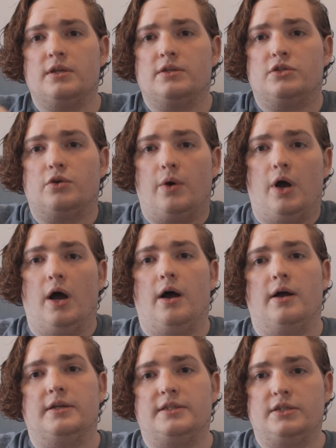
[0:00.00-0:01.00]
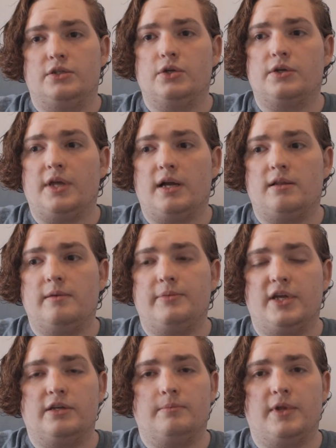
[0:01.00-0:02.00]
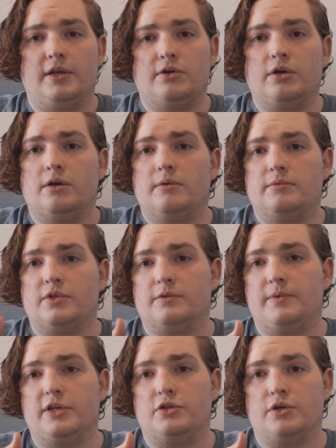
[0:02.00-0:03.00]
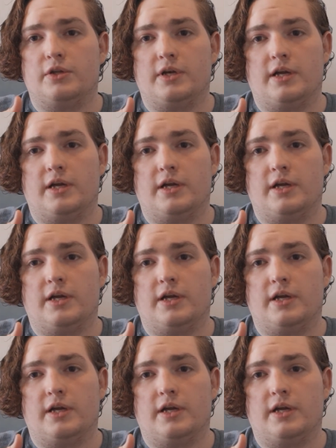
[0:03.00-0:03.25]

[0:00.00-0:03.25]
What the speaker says: So took that clip into Blender, just made sure that